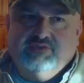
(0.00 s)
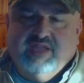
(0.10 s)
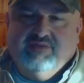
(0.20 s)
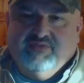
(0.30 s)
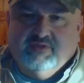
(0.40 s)
to
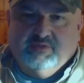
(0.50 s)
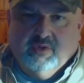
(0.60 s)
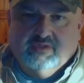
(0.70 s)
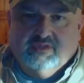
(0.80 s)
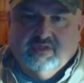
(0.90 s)
have the first
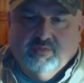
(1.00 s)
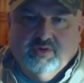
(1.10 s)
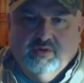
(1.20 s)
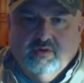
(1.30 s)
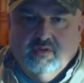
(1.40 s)
part of summer,
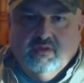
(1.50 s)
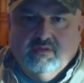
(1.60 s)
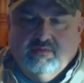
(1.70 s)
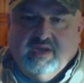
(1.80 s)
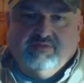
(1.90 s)

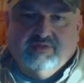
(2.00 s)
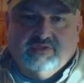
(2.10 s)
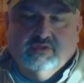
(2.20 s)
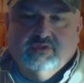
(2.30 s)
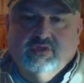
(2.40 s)
right after
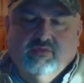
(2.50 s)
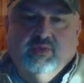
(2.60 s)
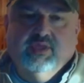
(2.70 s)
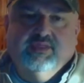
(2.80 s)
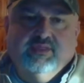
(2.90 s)
school's over
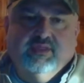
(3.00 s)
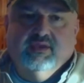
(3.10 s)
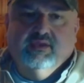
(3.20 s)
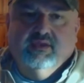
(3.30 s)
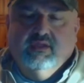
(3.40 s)
with,
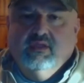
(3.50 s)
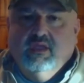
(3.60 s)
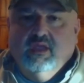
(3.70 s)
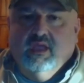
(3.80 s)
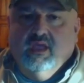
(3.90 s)
and
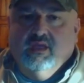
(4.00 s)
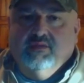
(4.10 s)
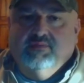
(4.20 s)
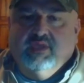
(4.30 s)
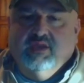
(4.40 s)

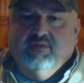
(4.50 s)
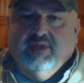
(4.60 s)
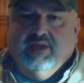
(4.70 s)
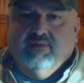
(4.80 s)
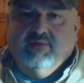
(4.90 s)
get
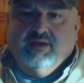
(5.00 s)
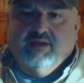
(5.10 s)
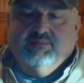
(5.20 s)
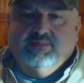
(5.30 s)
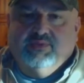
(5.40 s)
everybody riled
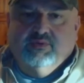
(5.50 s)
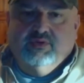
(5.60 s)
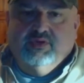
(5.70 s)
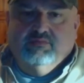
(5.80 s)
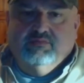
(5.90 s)
up
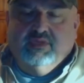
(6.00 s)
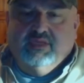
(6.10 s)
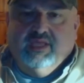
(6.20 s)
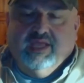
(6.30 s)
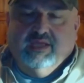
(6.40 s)
to
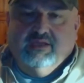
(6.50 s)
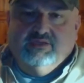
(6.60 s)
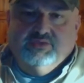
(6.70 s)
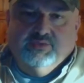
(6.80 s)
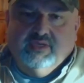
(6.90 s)
get out and
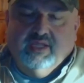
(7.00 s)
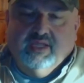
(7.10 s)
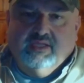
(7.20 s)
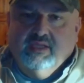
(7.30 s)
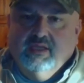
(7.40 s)
enjoy the
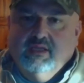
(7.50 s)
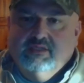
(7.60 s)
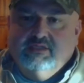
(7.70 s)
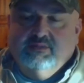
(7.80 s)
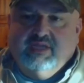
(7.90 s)
day.
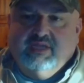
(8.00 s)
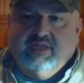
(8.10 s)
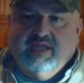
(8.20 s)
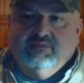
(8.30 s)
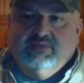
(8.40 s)

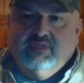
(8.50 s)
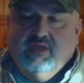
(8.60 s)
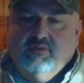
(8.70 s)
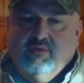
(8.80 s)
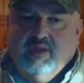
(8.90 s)
Sometimes
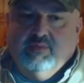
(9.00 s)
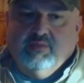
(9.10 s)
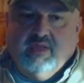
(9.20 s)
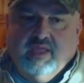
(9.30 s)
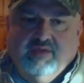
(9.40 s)
we're able to
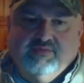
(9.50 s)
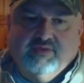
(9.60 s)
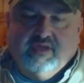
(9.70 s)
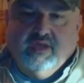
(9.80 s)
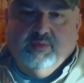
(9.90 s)
have a
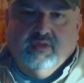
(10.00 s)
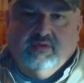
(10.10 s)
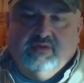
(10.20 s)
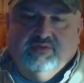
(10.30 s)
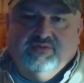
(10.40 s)

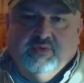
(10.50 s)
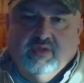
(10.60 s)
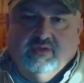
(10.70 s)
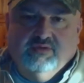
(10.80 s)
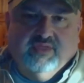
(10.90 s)
few other
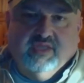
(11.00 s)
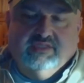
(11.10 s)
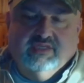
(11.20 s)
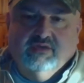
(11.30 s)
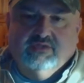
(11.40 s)
little things
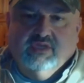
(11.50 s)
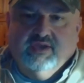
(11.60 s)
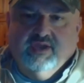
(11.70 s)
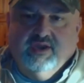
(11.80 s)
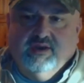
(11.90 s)
that goes on
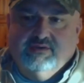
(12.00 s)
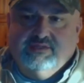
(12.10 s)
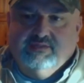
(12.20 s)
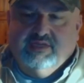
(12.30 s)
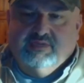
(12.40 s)
there.
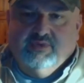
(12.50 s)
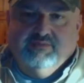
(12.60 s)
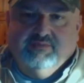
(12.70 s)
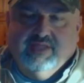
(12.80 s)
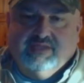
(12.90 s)
Sometimes we'll
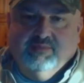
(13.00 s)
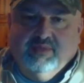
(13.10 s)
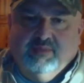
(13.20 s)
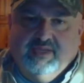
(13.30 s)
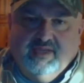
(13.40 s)
have like the
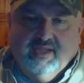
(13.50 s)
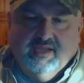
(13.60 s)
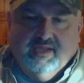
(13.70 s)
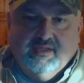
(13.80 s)
BB tent,